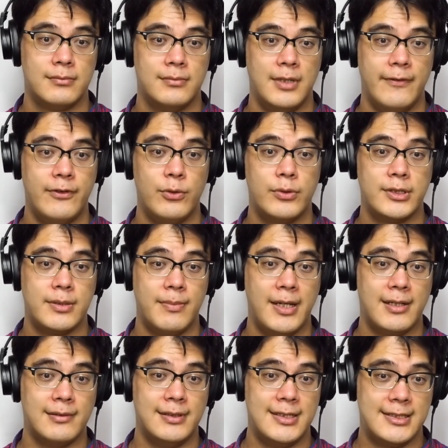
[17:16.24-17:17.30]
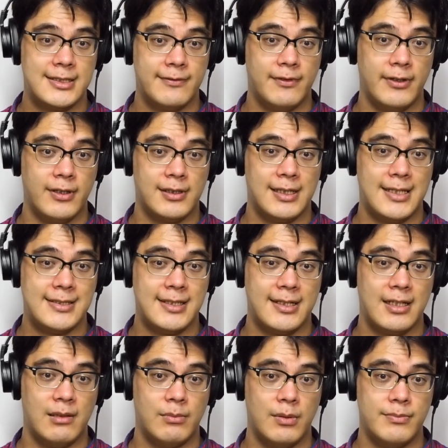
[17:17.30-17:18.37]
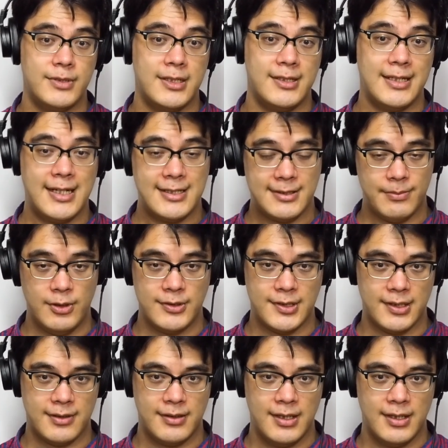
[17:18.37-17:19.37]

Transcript: If you were to make a list of all the classic albums in dance music,